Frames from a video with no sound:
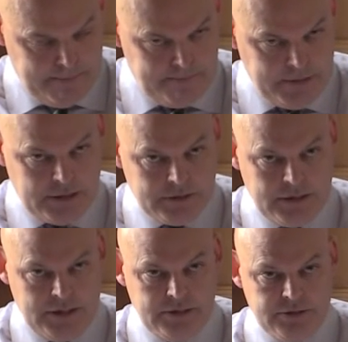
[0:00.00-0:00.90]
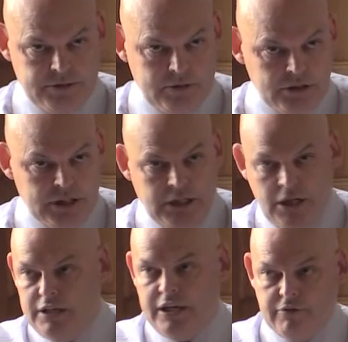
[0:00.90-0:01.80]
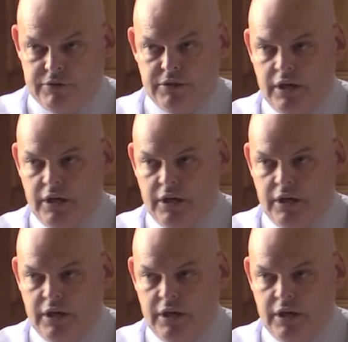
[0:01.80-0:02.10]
that is clearly evident.